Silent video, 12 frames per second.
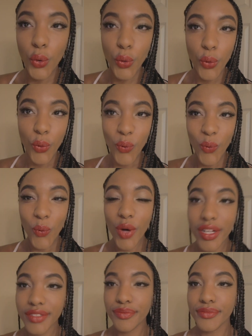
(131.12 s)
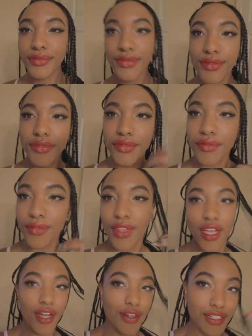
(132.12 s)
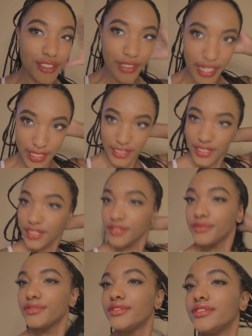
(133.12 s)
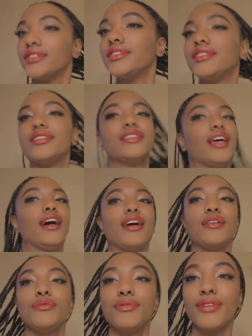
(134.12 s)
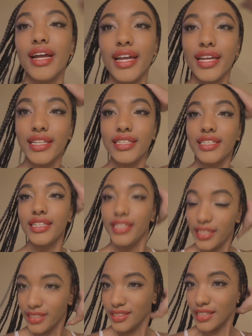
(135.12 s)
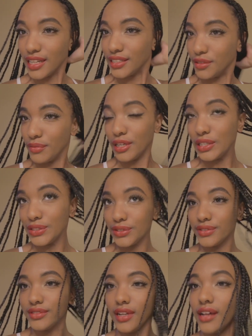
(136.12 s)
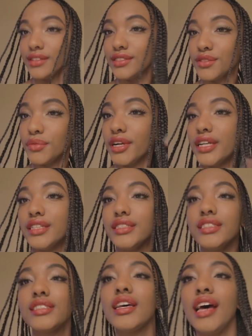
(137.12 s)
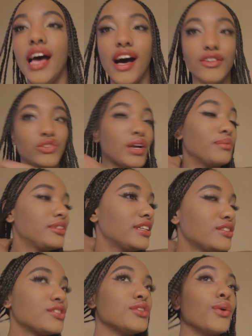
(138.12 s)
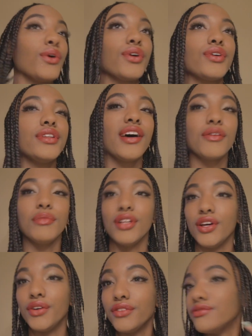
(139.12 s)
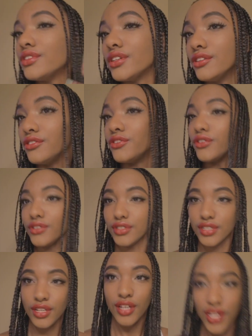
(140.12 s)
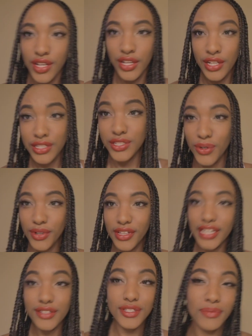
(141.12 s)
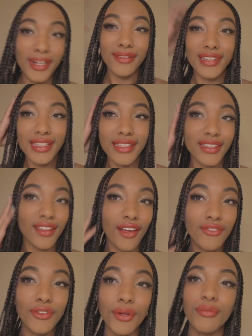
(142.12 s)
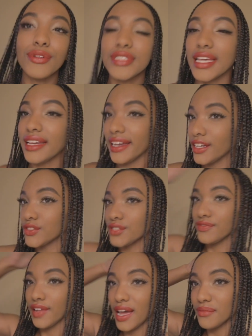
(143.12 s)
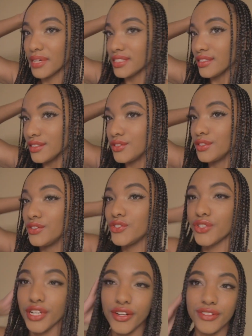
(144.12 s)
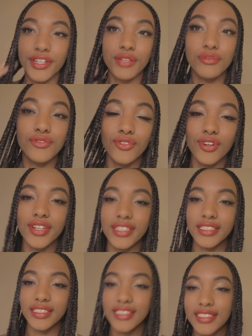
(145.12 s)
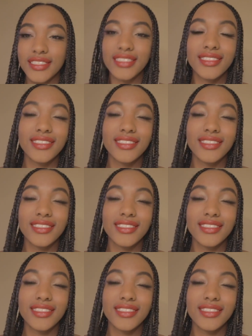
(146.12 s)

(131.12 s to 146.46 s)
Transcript: Oh, all right, you guys. I'm ready. I did my own knotless braids. I'll drop the tutorial down below, the girls' tutorial I use, but I really love them. It was like an extra flat method, so you straighten your hair before, and it's